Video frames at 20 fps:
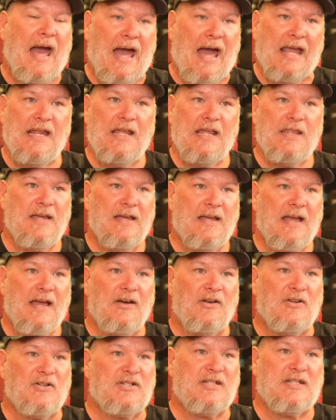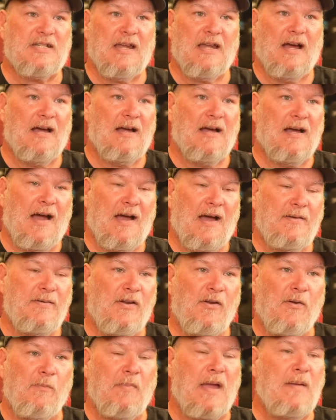Anything else, uh, I
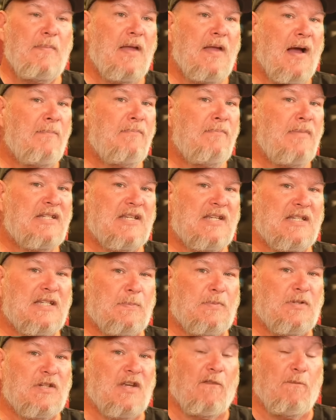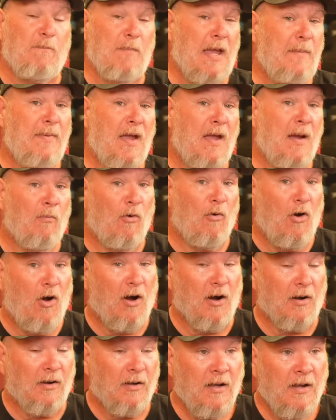know, maybe I'm missing some stuff. Maybe I'm
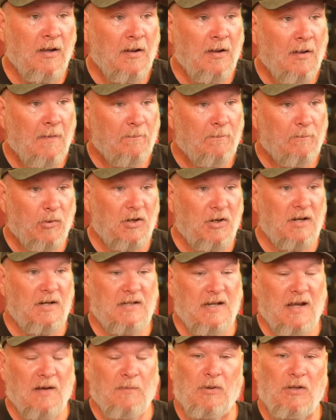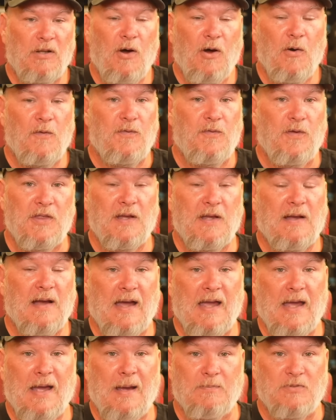wrong. Put it down below if you think
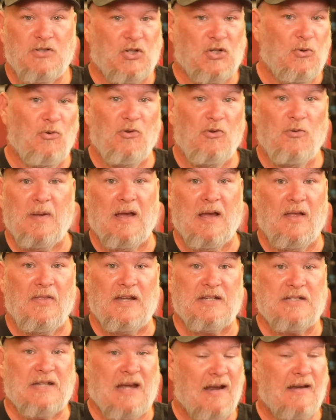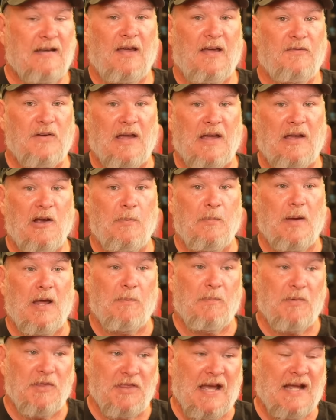I am. School me on this. I'd love to hear about
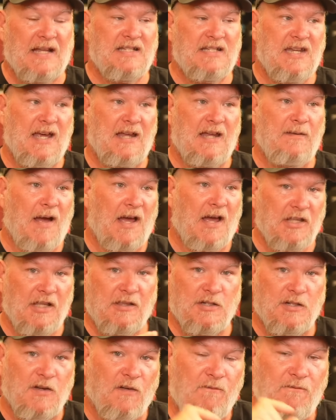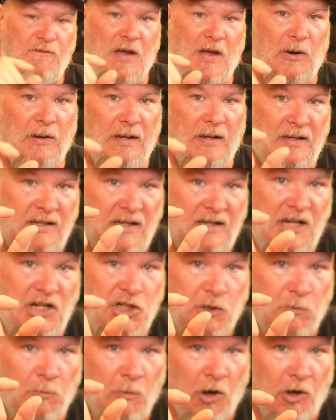it. But that said, I think there's a very
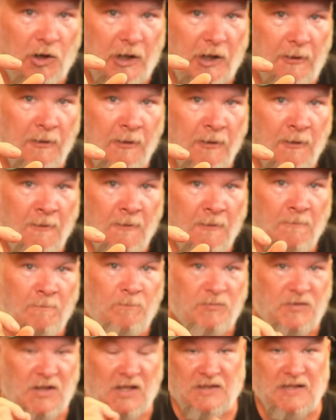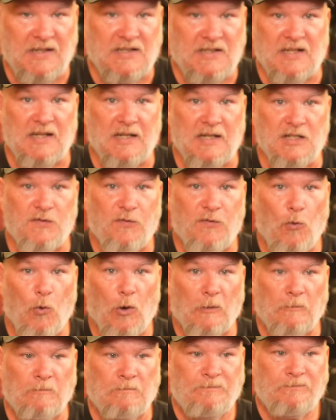niche market that this thing is for.